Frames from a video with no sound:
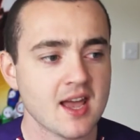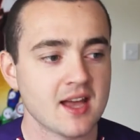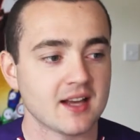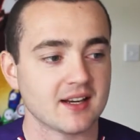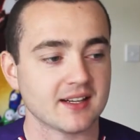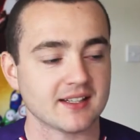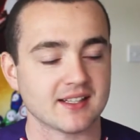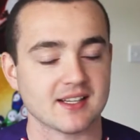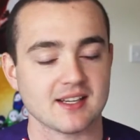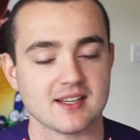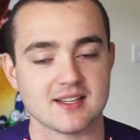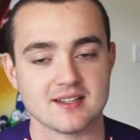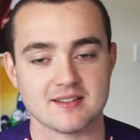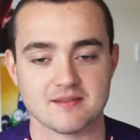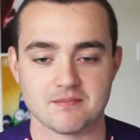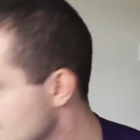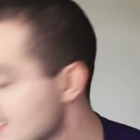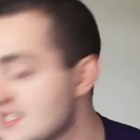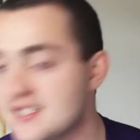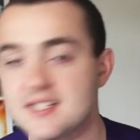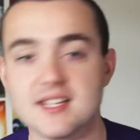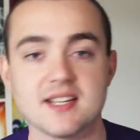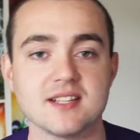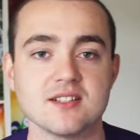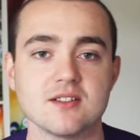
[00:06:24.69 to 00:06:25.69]
Like,
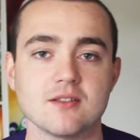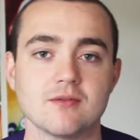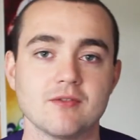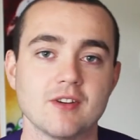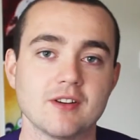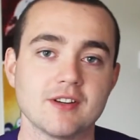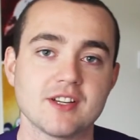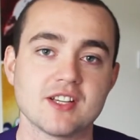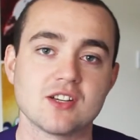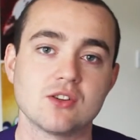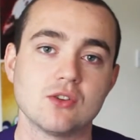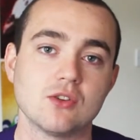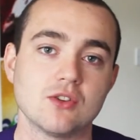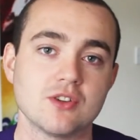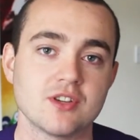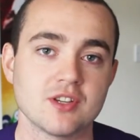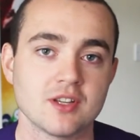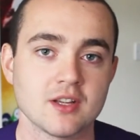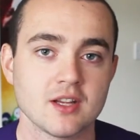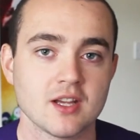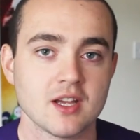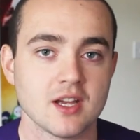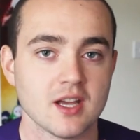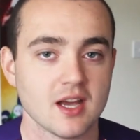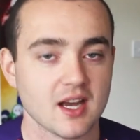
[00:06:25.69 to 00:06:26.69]
these things are very good,
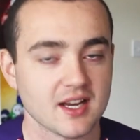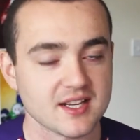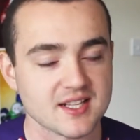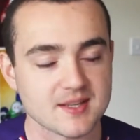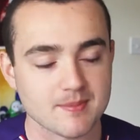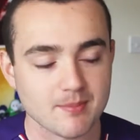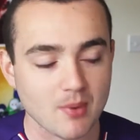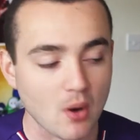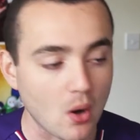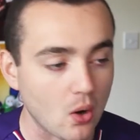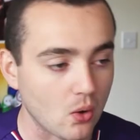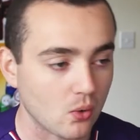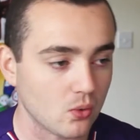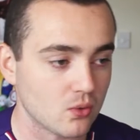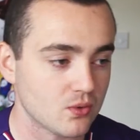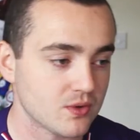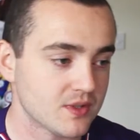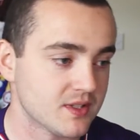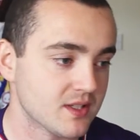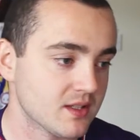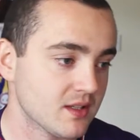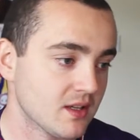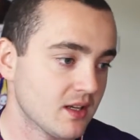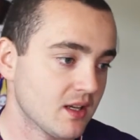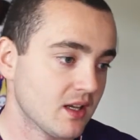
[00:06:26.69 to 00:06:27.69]
I
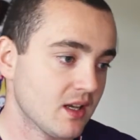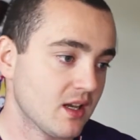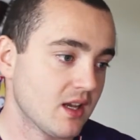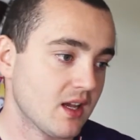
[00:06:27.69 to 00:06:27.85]
suppose,